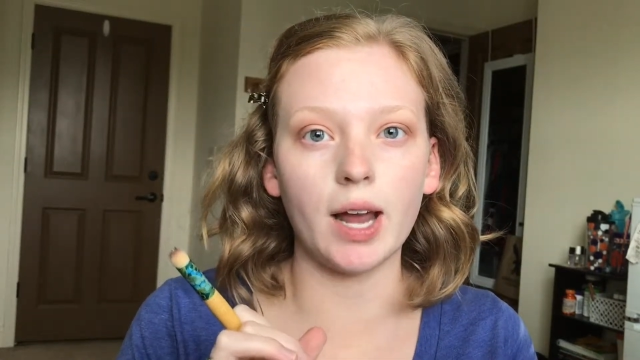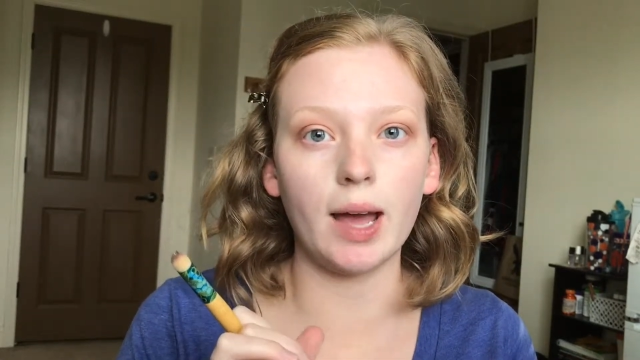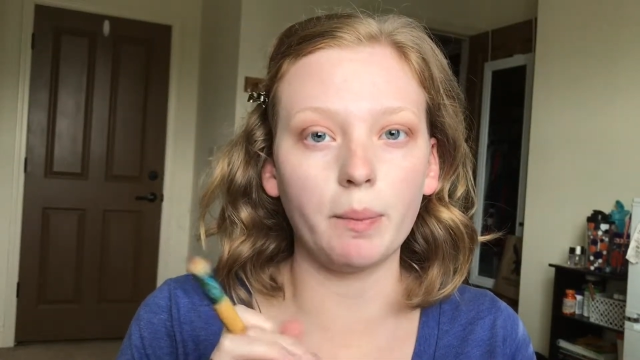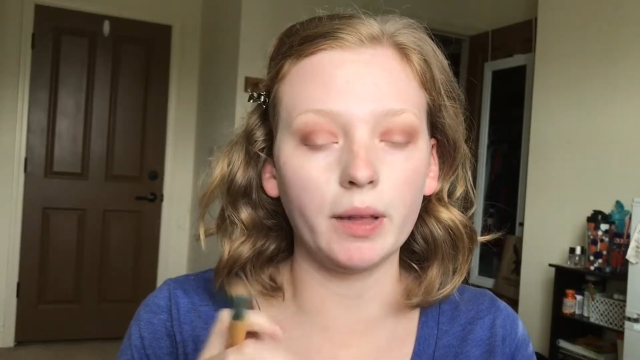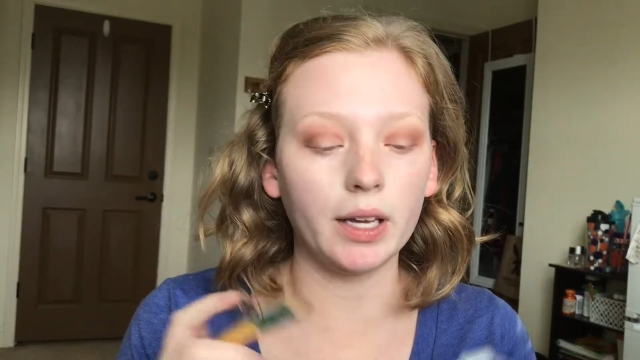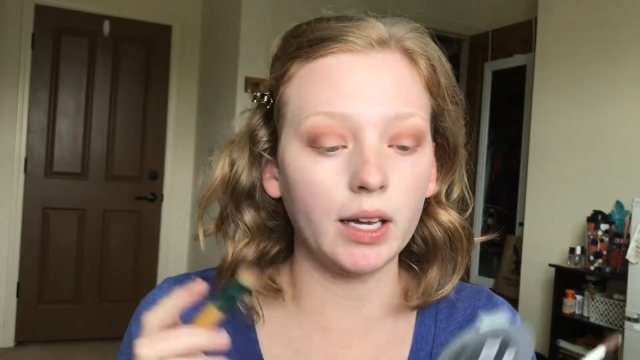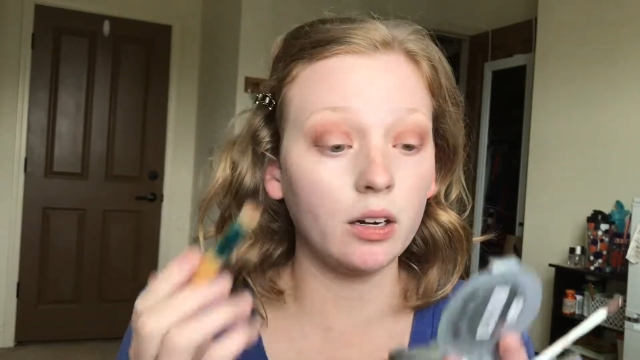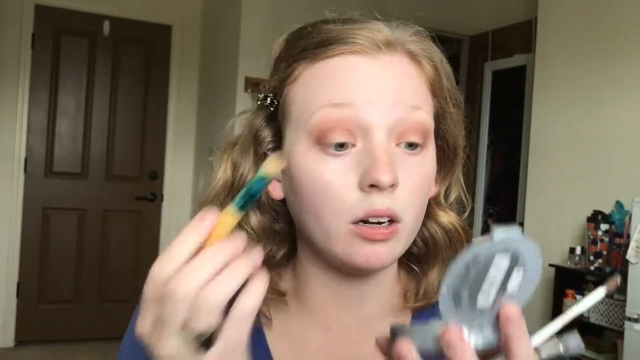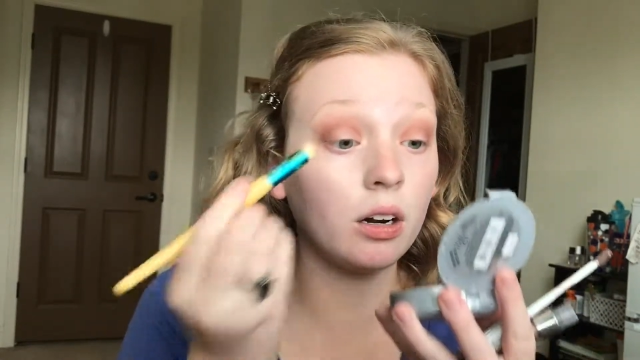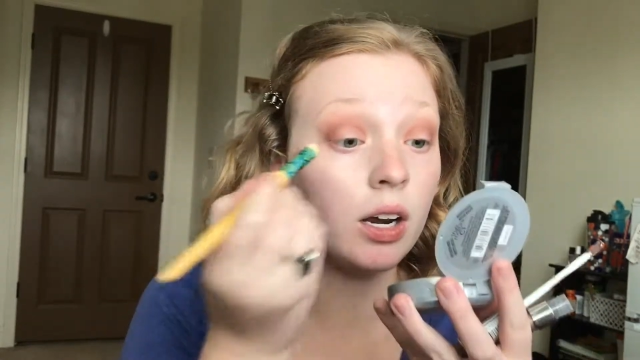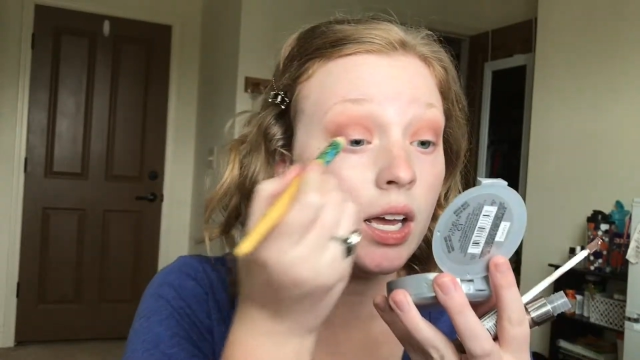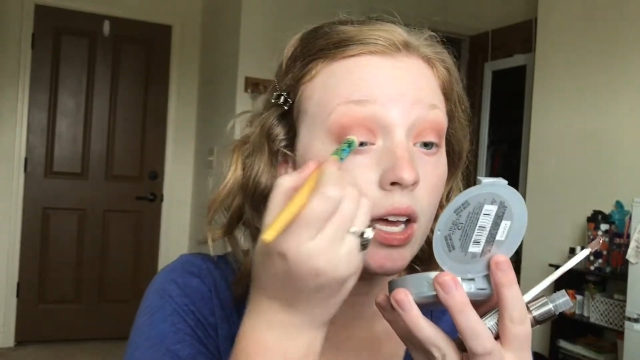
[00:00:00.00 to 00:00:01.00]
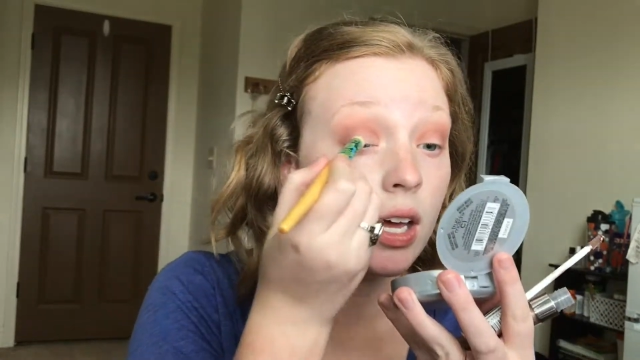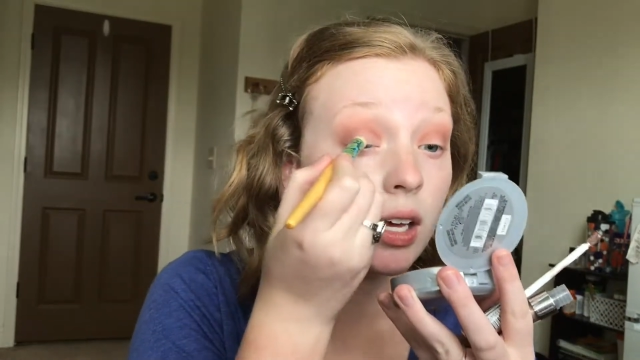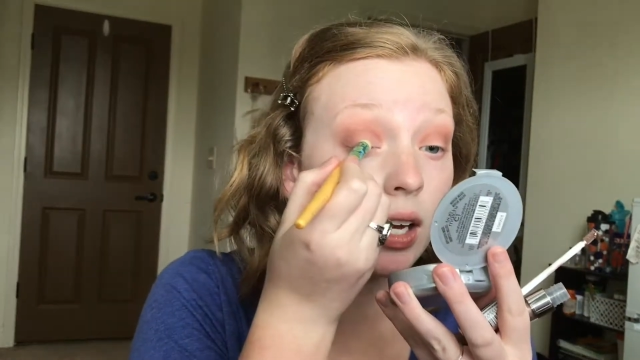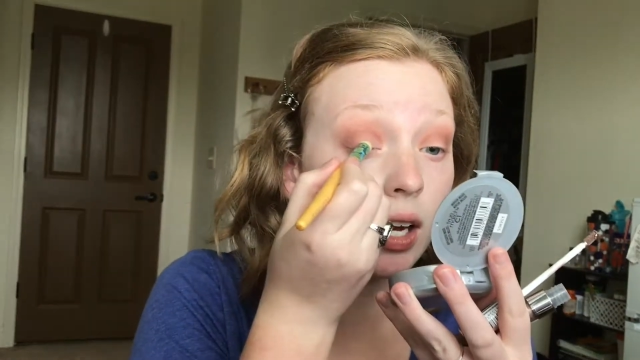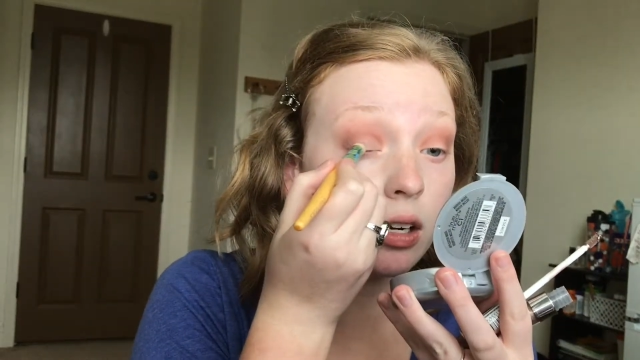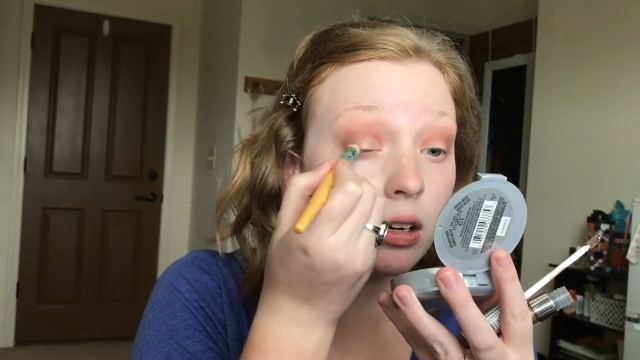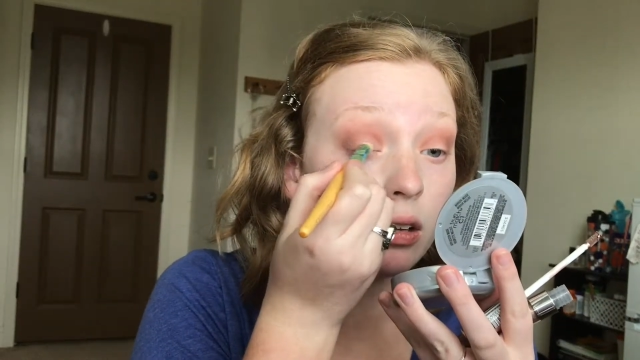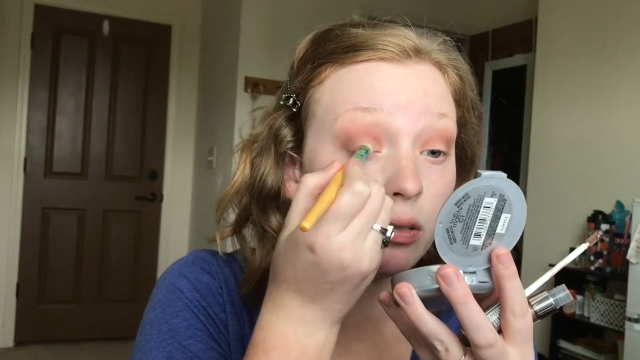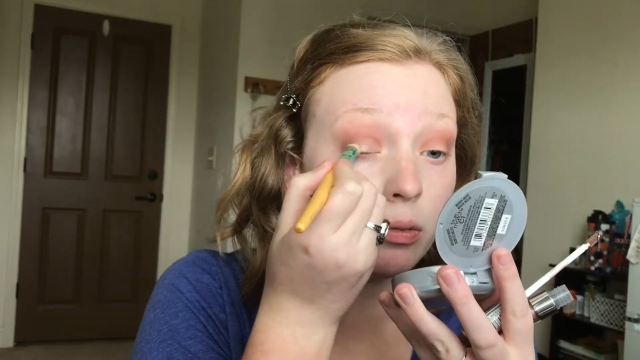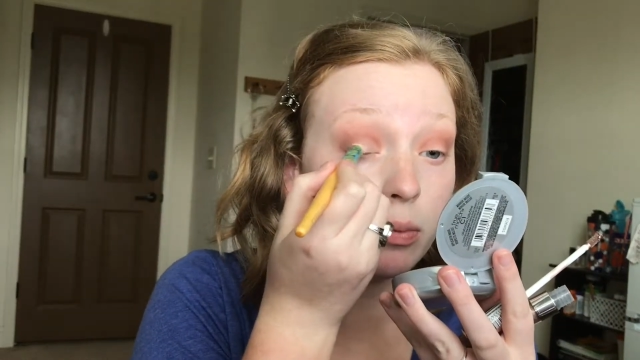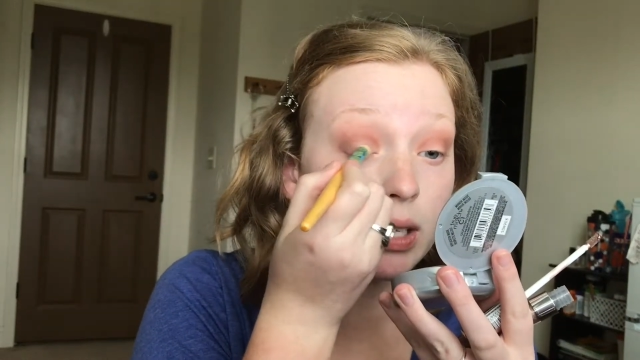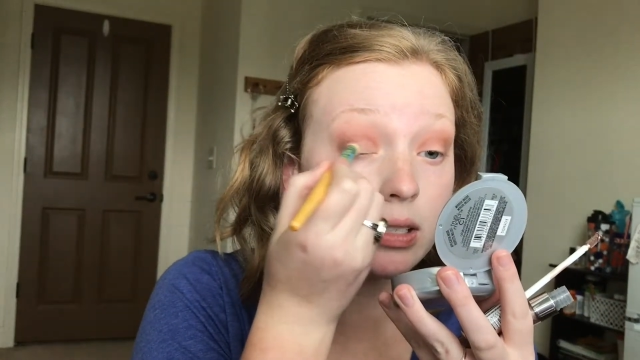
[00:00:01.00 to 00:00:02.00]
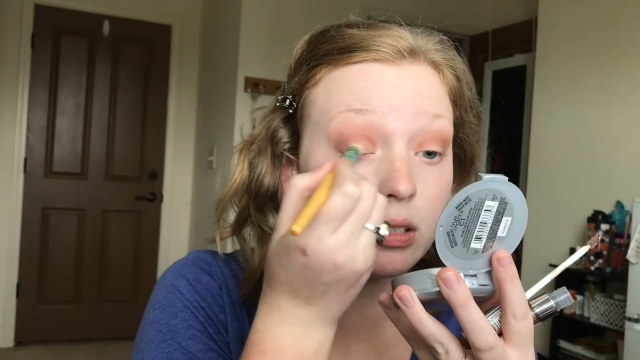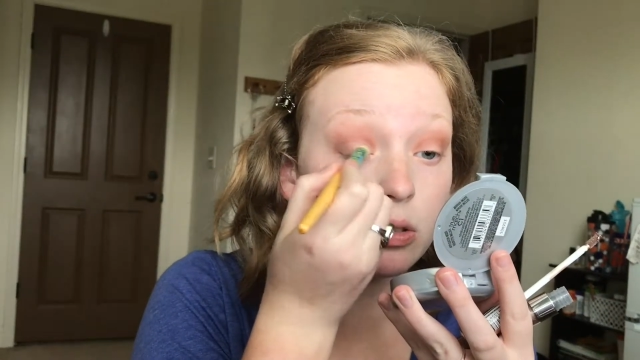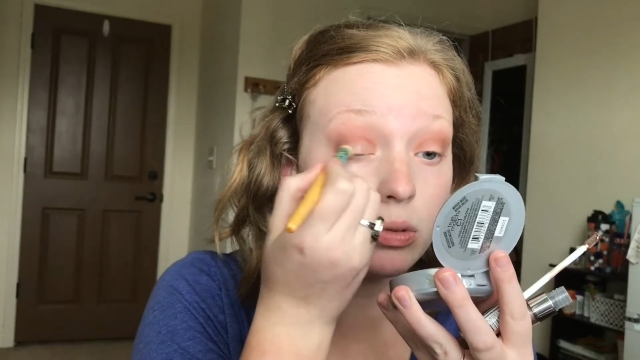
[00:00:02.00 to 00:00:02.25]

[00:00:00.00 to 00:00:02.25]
applicator kind of messes